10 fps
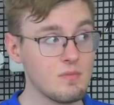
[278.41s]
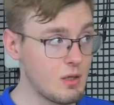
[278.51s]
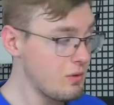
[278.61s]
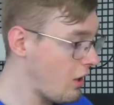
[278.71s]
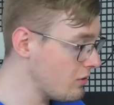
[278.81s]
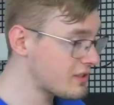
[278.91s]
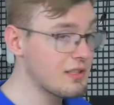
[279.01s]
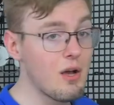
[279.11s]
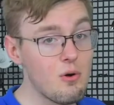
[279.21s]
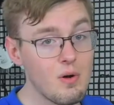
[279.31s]
you'll also
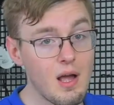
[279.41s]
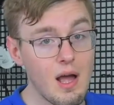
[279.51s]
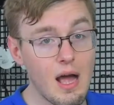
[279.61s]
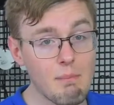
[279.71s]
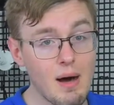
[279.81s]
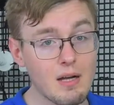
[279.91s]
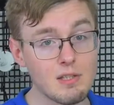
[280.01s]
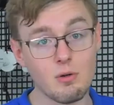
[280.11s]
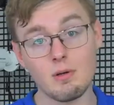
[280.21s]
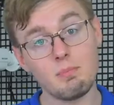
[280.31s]
know
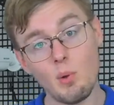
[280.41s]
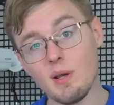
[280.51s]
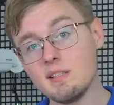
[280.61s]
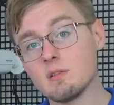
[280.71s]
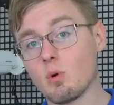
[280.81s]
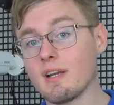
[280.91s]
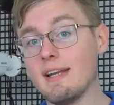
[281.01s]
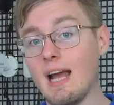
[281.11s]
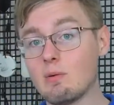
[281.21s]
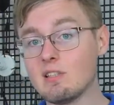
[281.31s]
about your employees' working
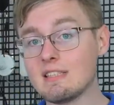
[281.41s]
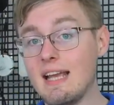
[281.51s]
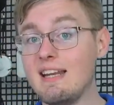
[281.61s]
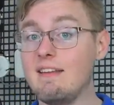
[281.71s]
hours and